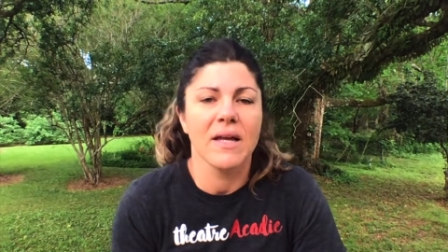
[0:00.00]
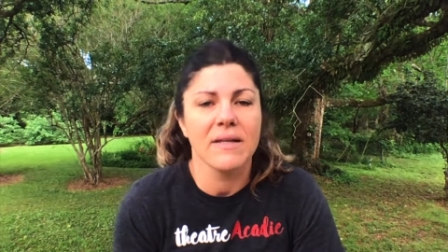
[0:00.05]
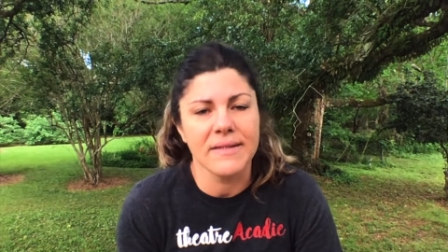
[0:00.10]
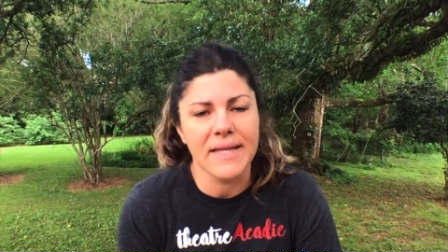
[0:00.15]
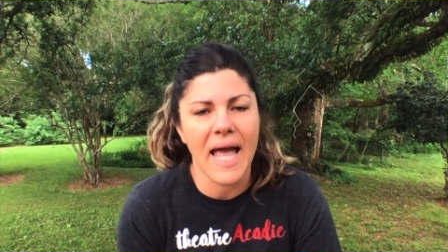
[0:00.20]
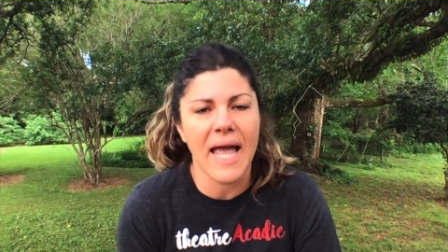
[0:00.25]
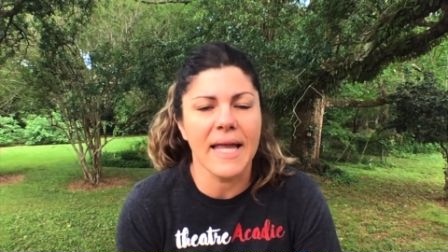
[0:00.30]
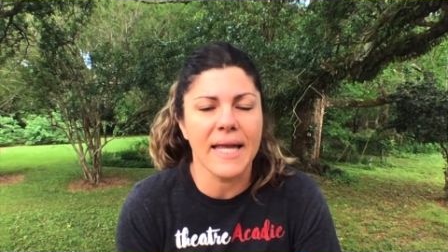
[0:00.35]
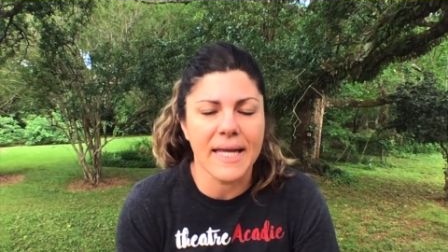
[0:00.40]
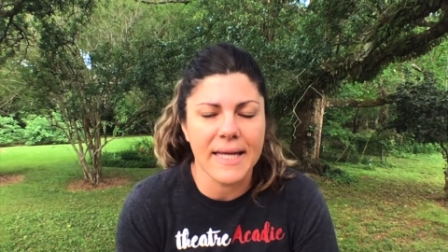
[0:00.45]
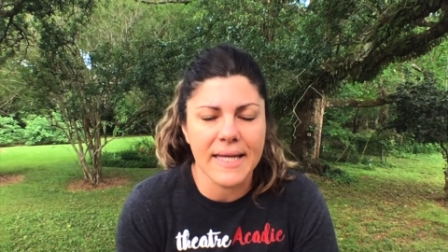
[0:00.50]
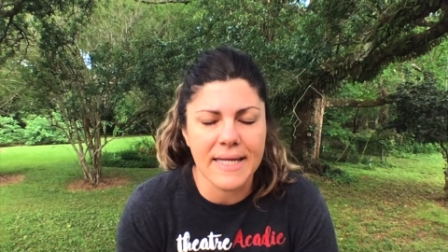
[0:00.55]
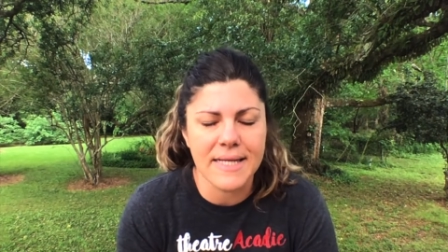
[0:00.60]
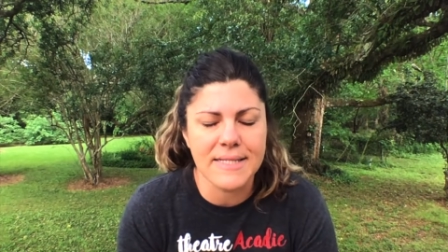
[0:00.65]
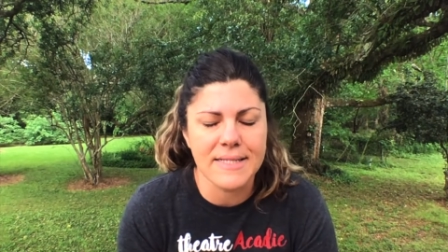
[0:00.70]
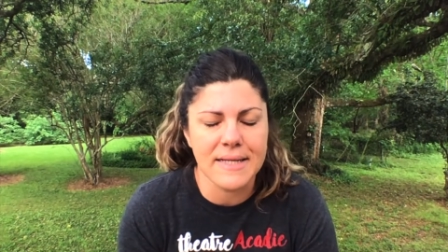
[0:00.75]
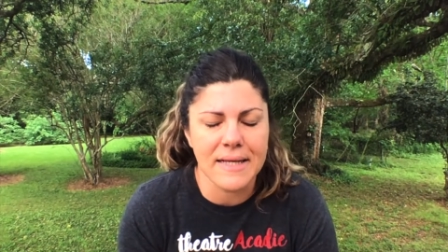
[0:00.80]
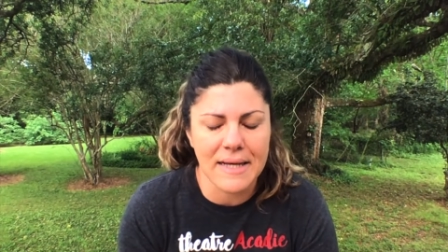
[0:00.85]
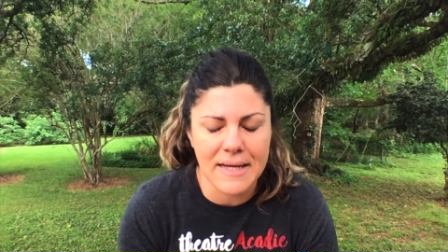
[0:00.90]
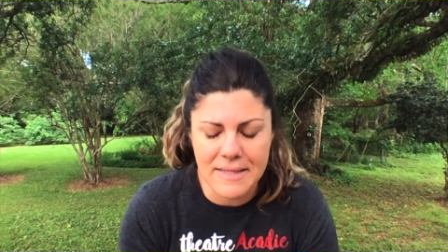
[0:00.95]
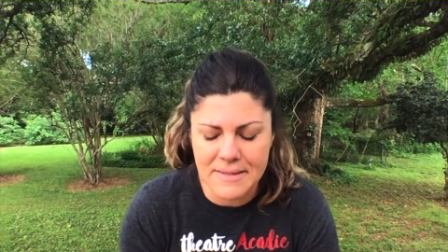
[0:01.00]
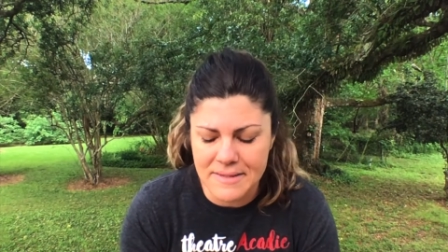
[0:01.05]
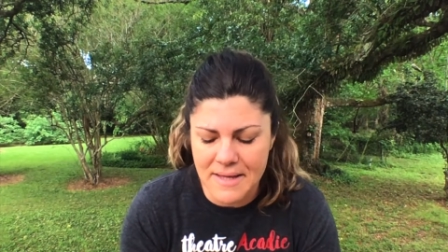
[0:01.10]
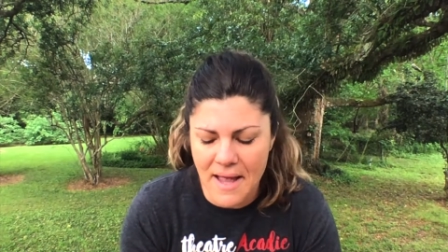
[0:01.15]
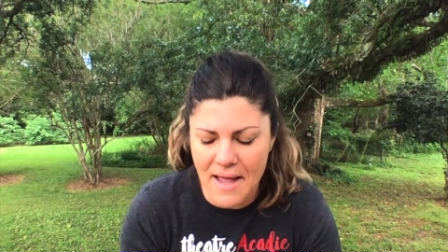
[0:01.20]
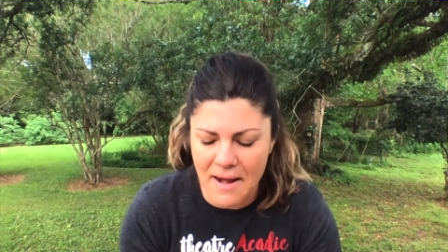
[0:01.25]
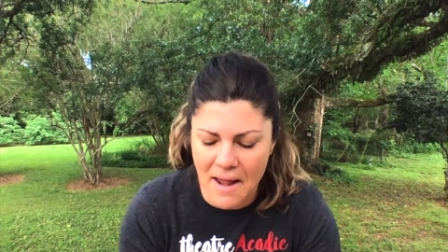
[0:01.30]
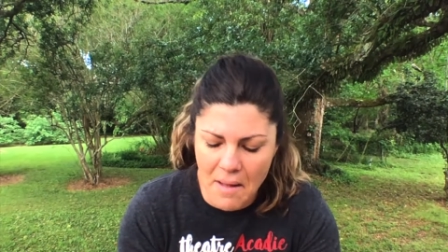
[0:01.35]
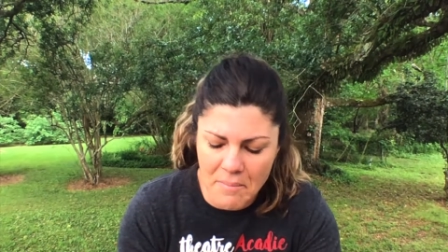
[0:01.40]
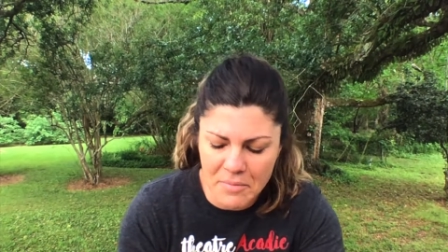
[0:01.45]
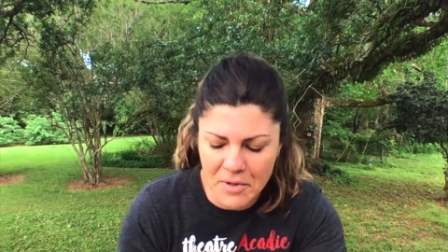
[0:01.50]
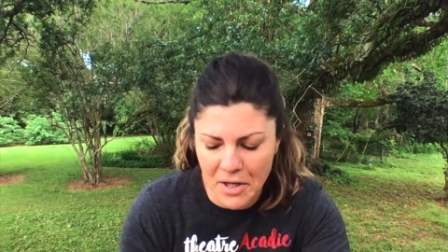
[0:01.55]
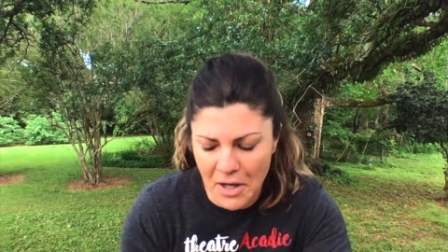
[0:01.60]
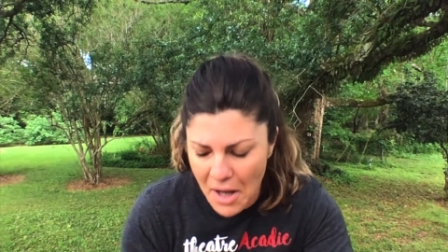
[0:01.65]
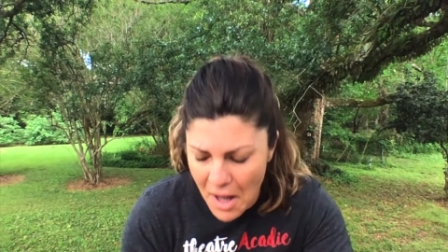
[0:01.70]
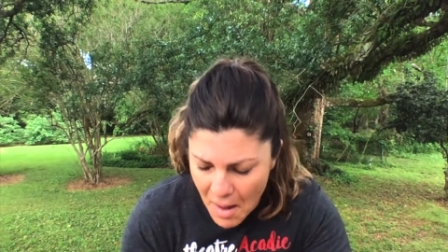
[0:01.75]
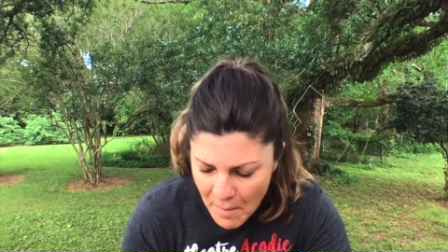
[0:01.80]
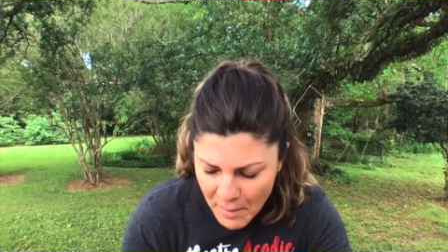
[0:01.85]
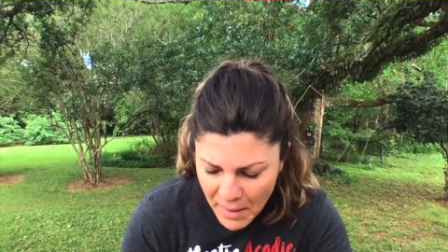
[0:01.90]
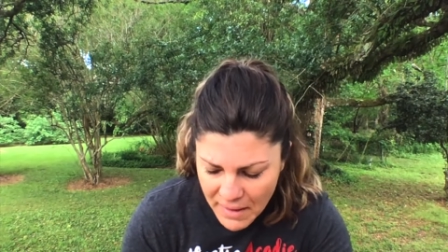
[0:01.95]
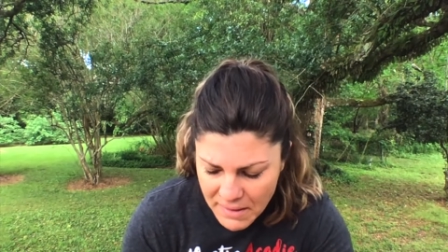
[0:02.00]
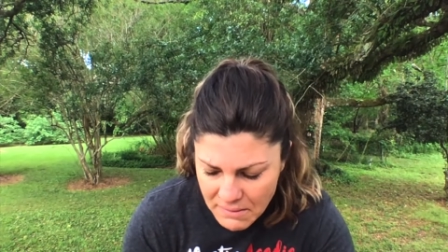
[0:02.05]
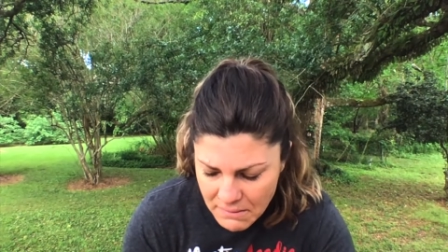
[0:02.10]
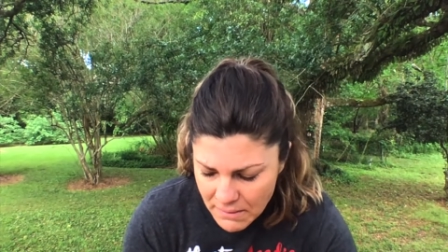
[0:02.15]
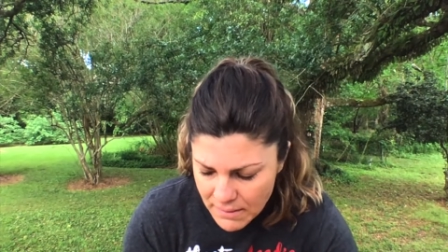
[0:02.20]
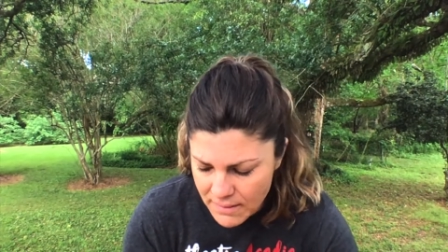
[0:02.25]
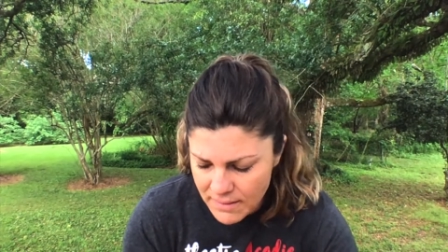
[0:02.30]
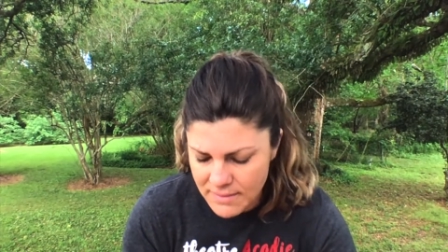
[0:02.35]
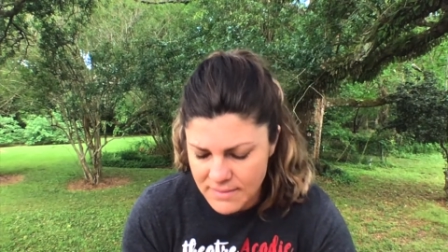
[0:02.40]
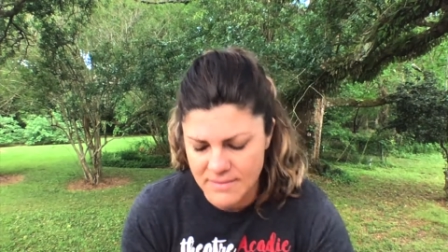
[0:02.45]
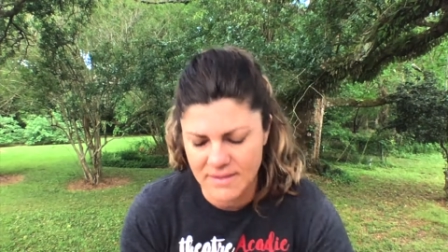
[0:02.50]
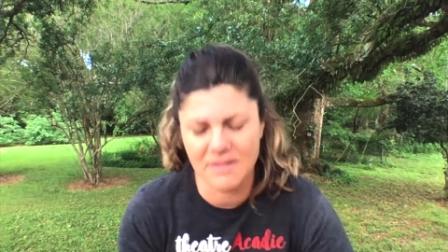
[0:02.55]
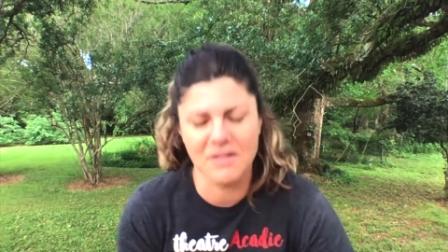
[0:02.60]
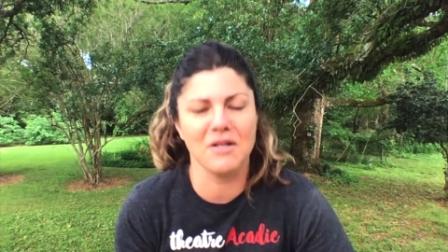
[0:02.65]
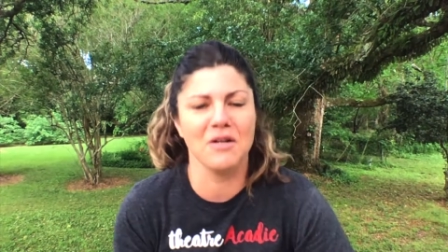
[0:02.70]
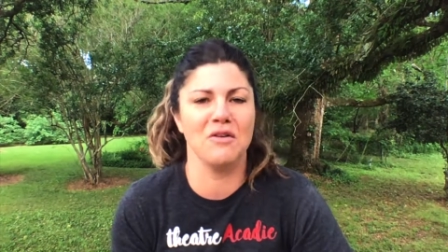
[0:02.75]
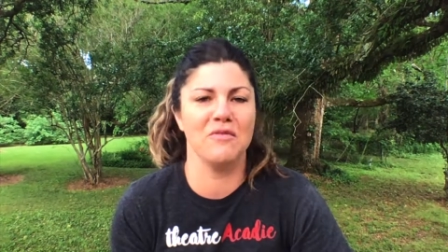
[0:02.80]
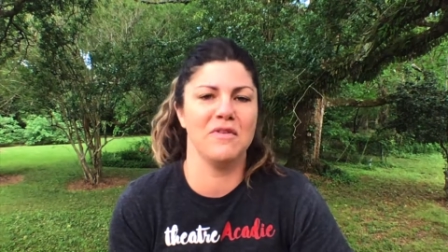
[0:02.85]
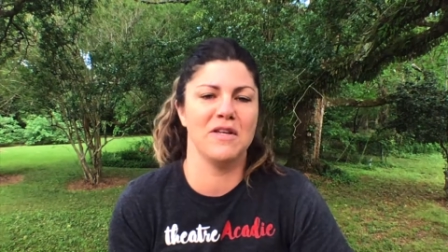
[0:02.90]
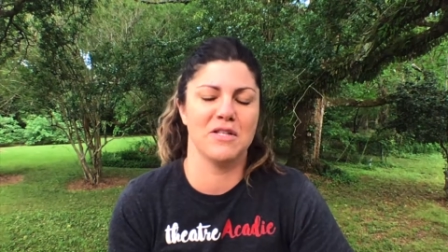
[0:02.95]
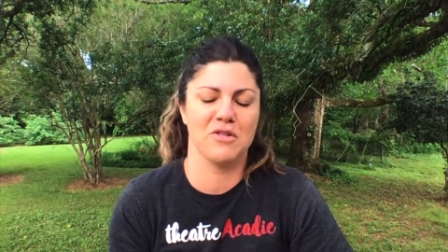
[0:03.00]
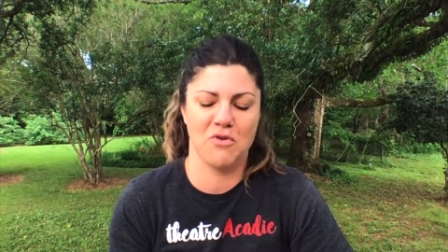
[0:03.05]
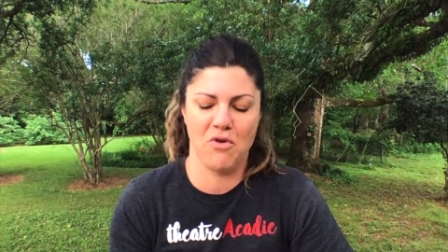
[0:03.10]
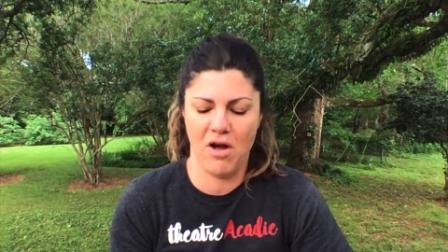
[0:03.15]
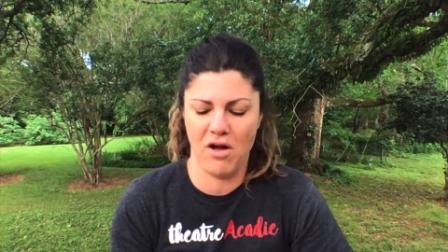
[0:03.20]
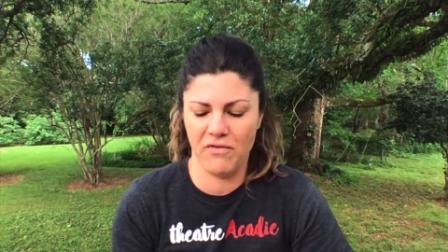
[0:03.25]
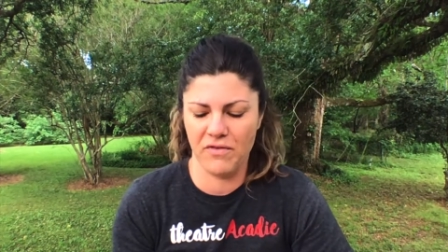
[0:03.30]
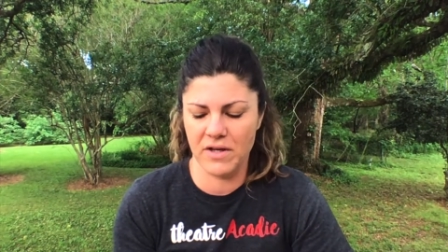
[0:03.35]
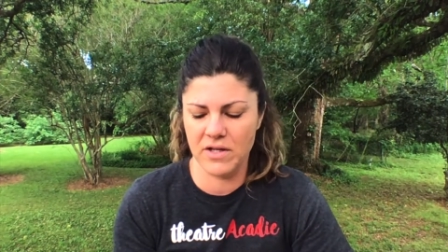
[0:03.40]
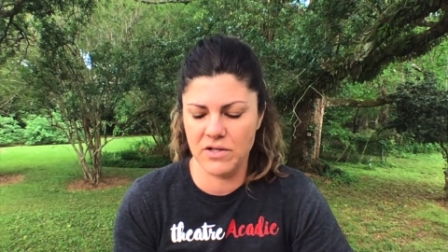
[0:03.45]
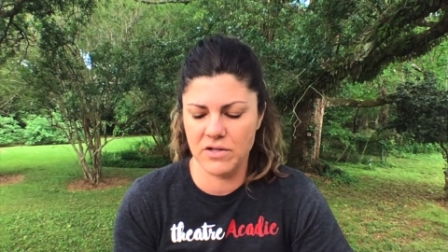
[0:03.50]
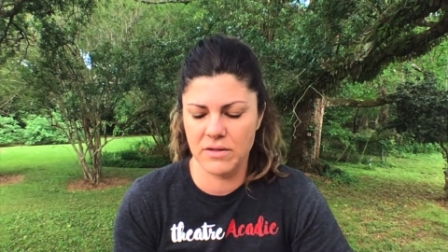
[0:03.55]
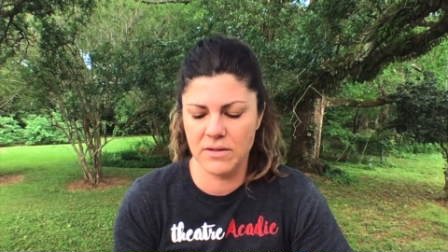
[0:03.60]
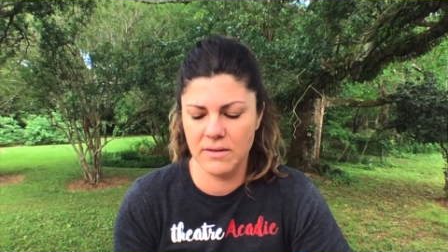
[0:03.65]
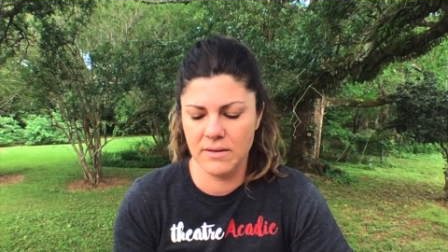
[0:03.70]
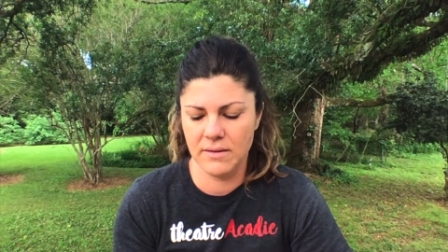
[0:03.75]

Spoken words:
"Take it easy, Lisette, I'm coming," said Clovis Crawfish.